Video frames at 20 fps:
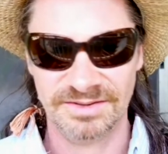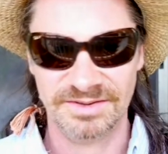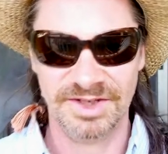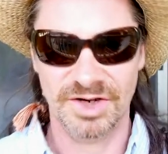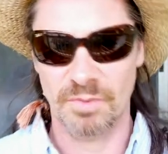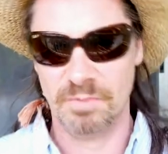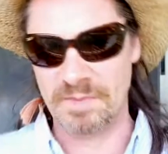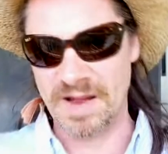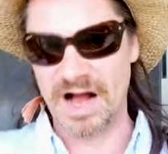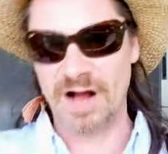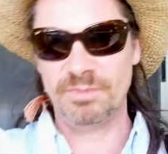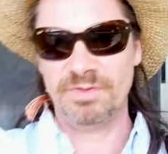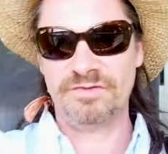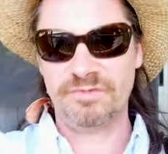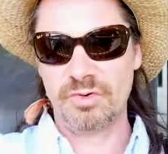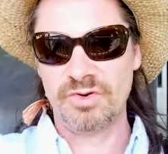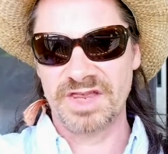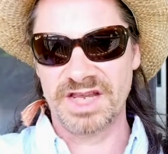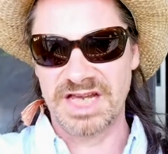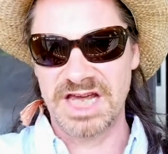you know bow
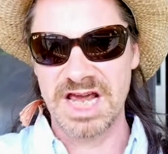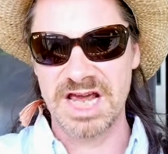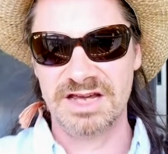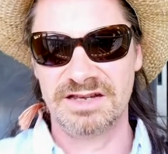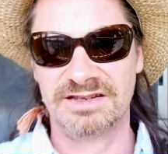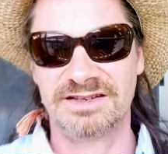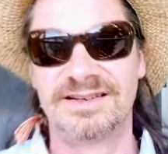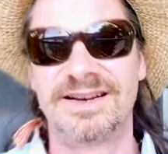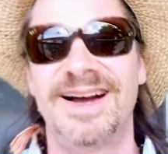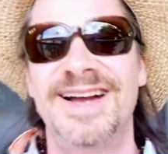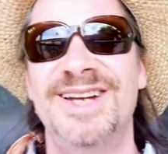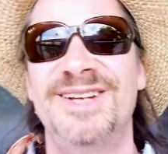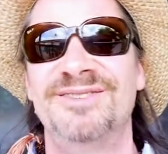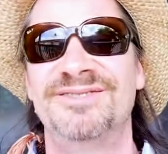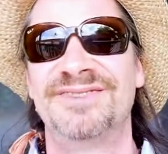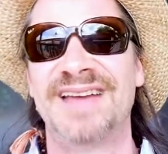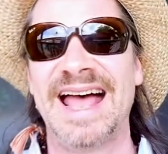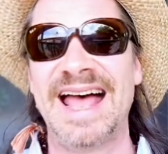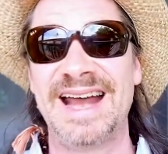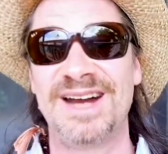before the king kind of
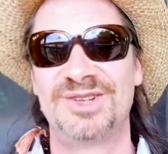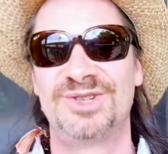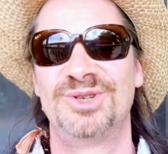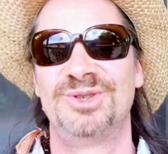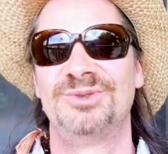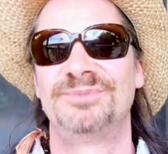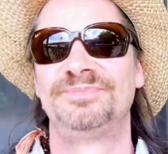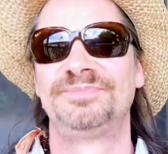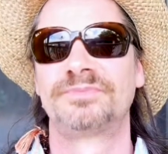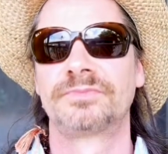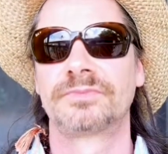attitude.